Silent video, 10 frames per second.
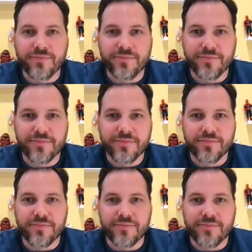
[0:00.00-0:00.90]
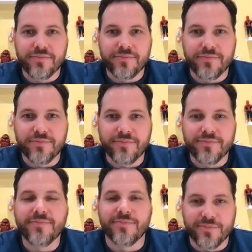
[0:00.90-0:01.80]

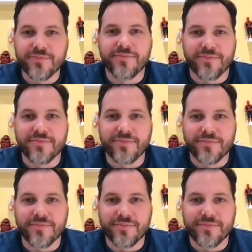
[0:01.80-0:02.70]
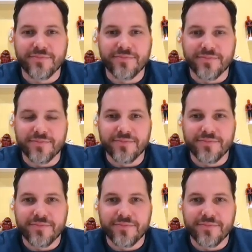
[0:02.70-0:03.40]
(silent)